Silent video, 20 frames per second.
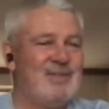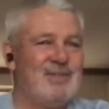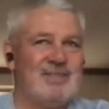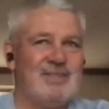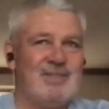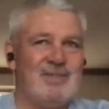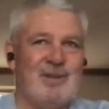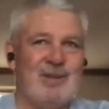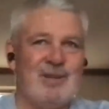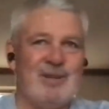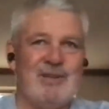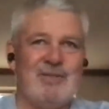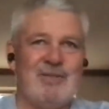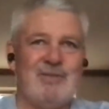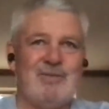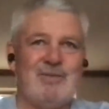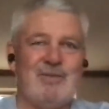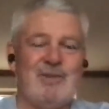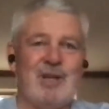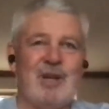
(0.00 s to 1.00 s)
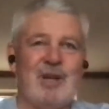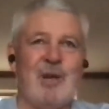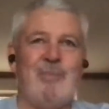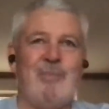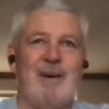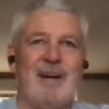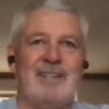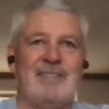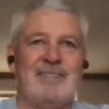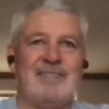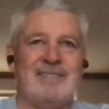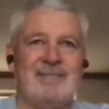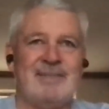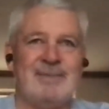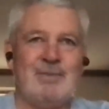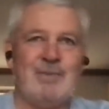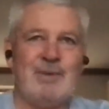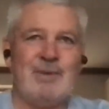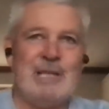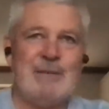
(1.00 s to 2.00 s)
when I when I got Martin
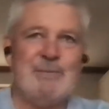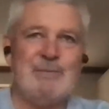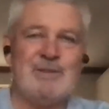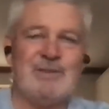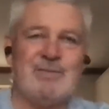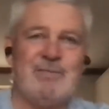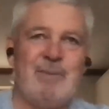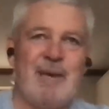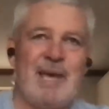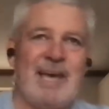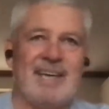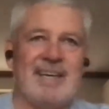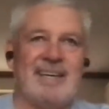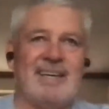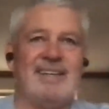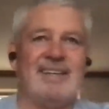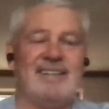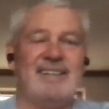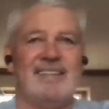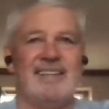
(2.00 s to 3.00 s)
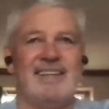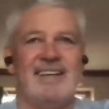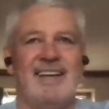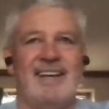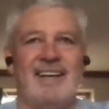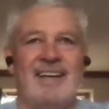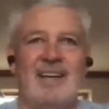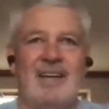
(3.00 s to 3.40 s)
Williams back, uh,